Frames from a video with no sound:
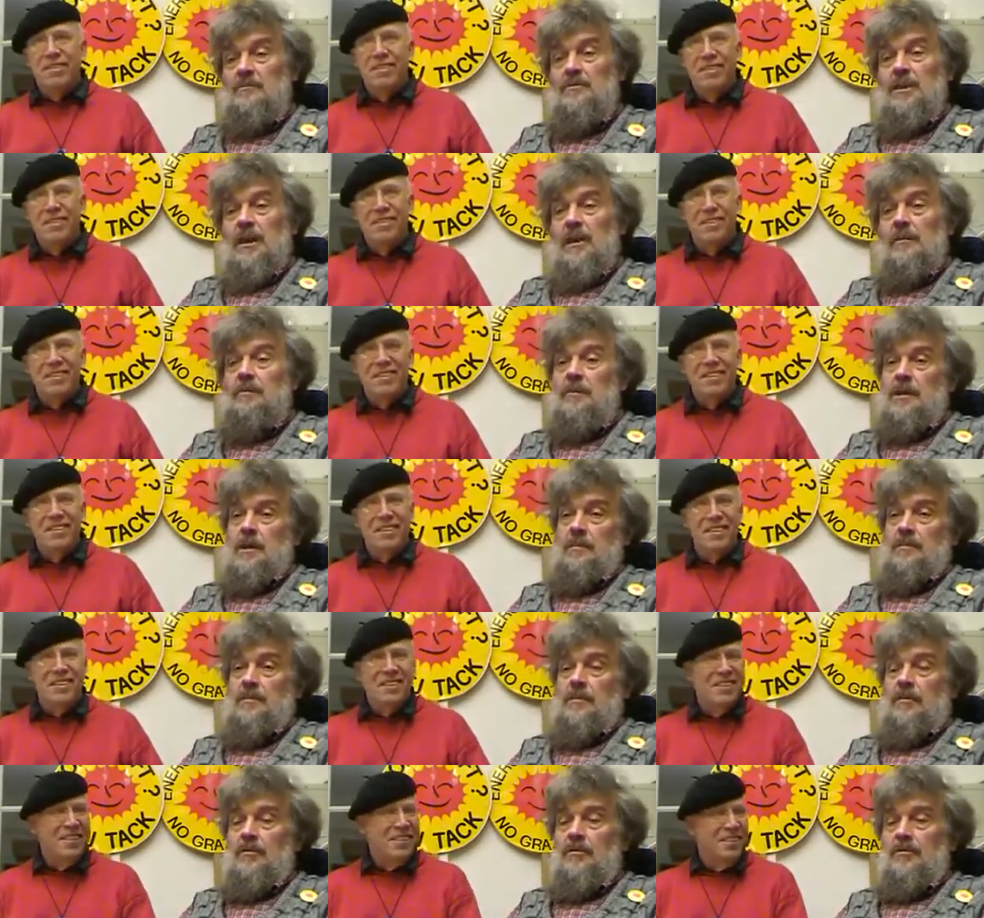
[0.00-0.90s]
Speaker 1: young
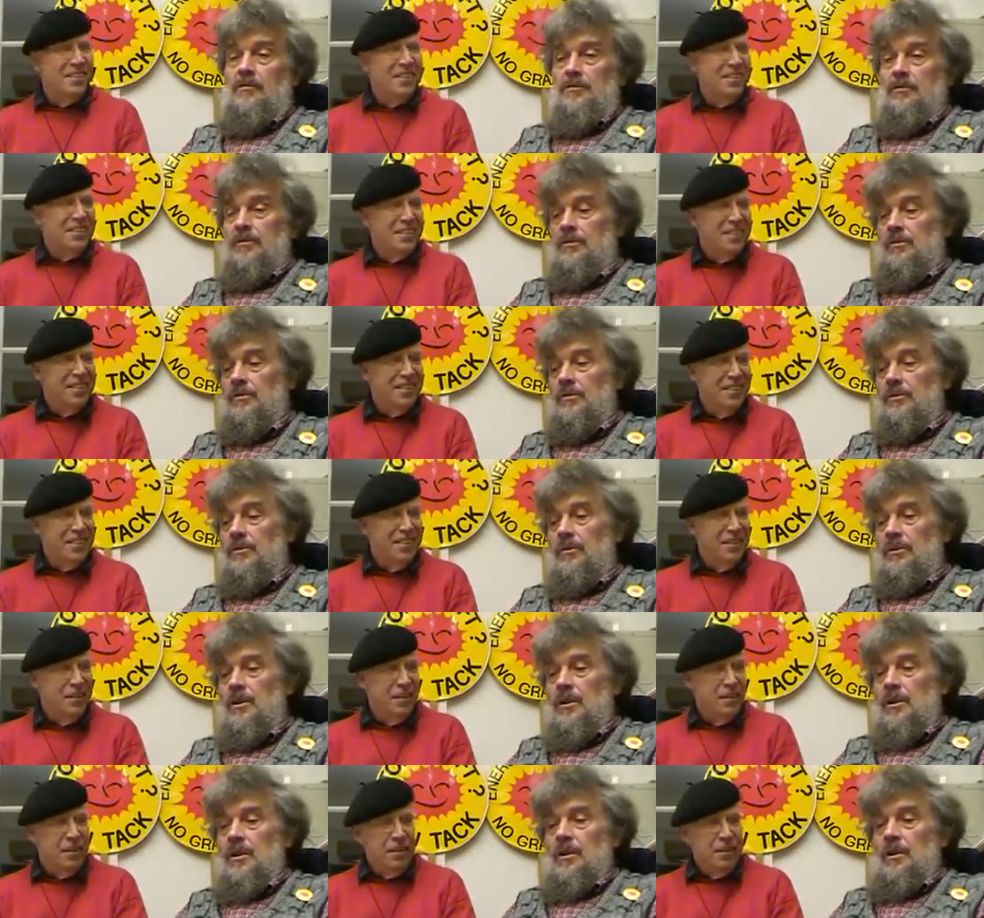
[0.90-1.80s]
people should
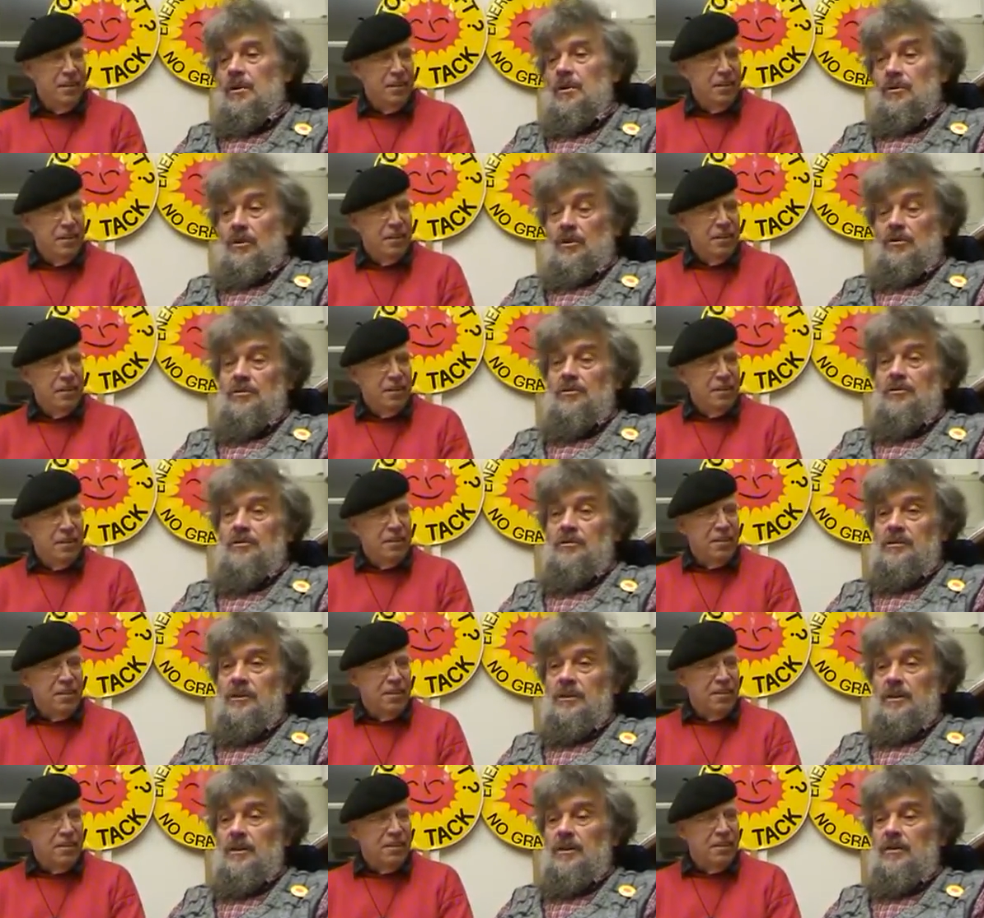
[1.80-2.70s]

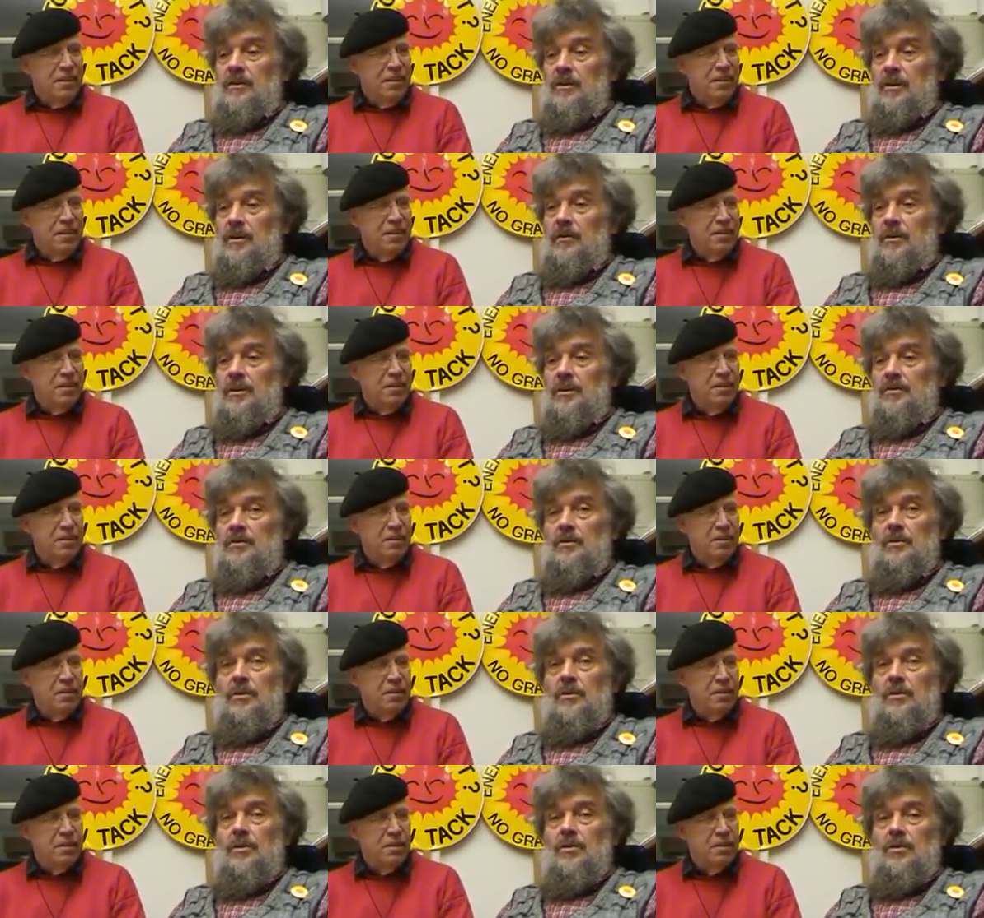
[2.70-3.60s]
consciously go
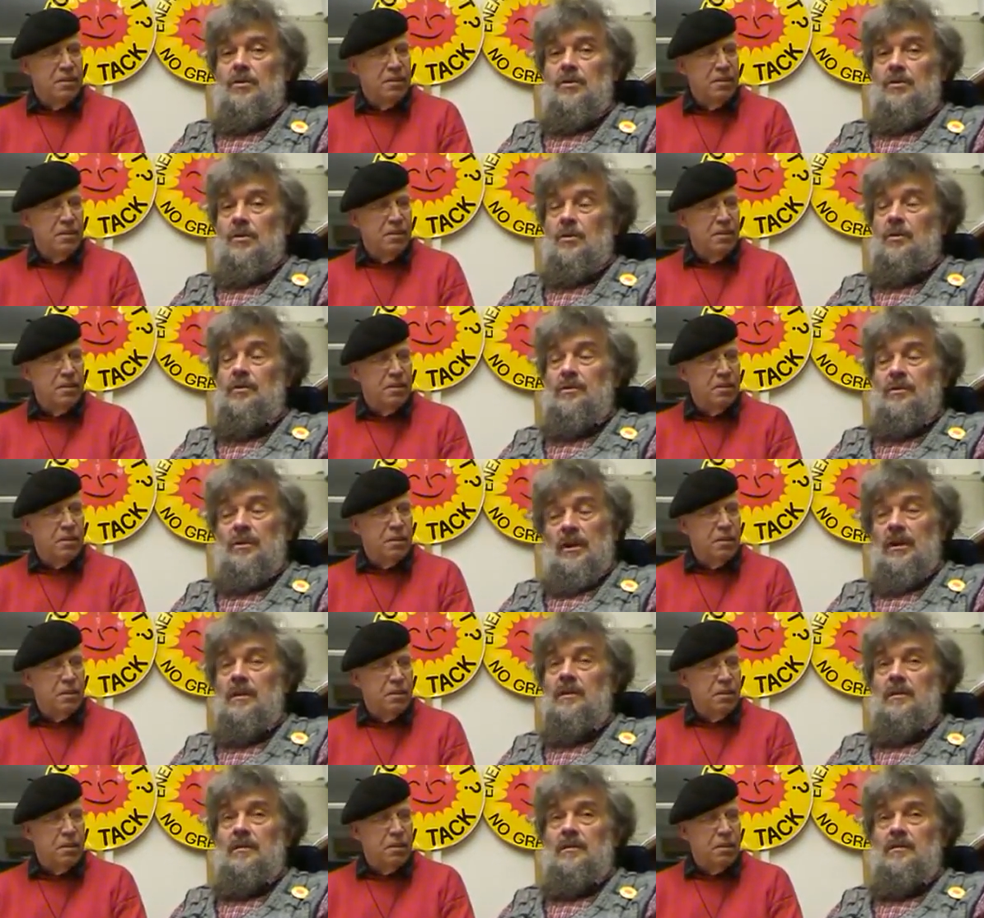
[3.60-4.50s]
into law
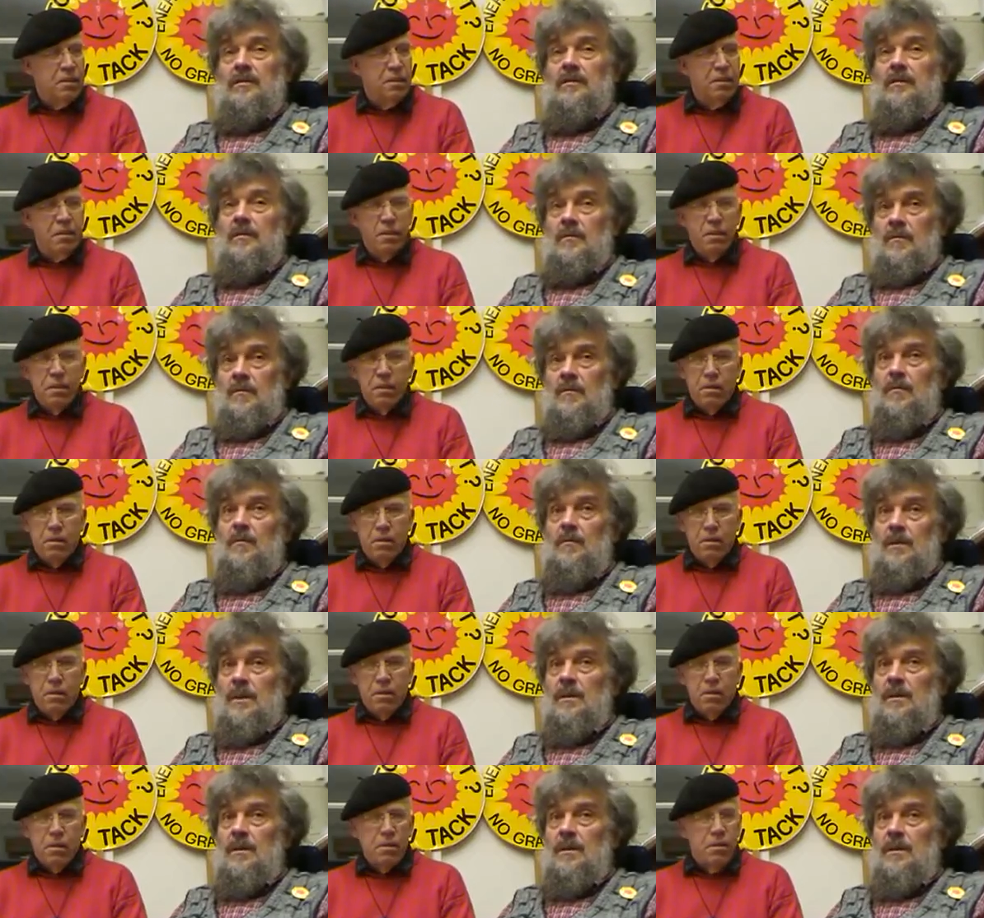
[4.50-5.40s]
studies with
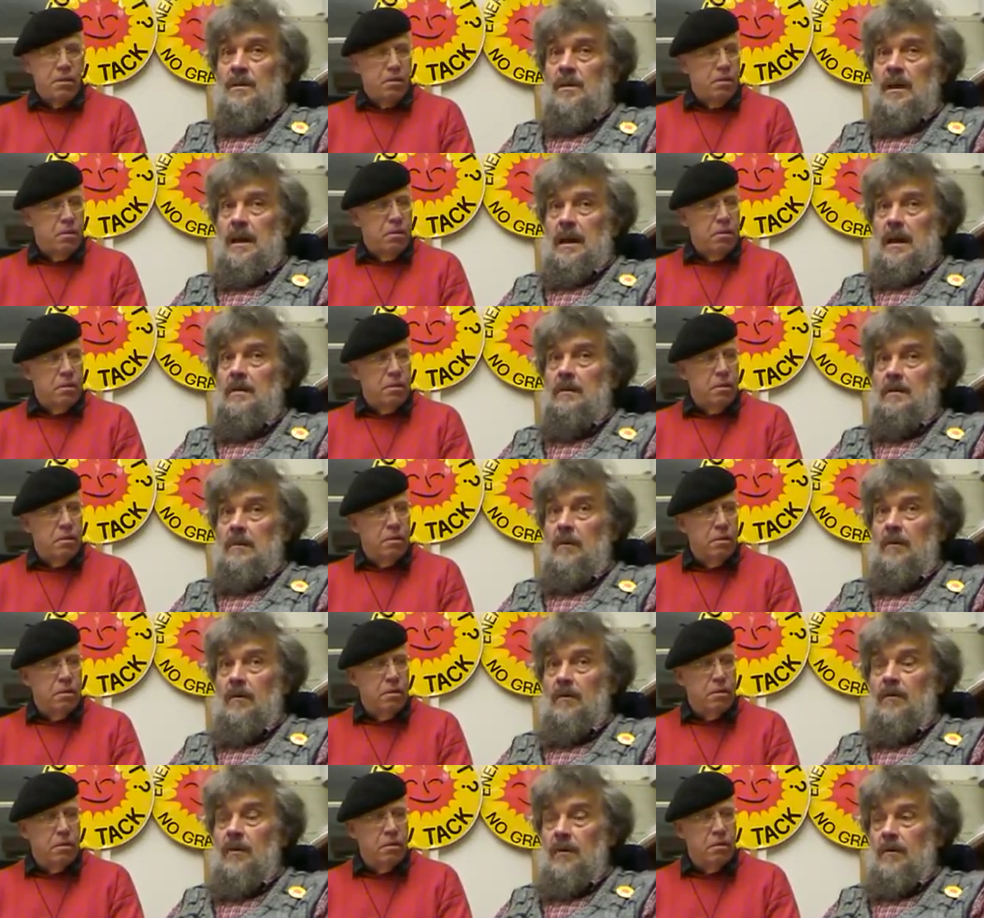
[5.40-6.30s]
the aim
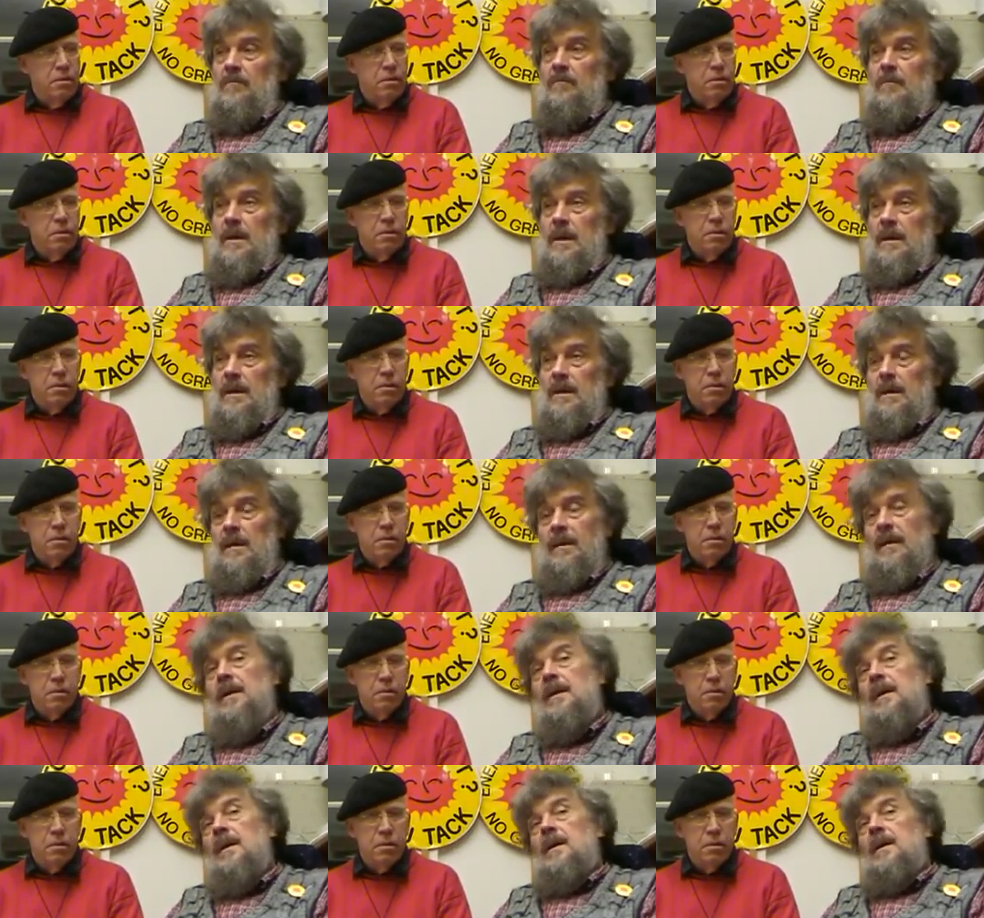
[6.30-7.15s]
of, of making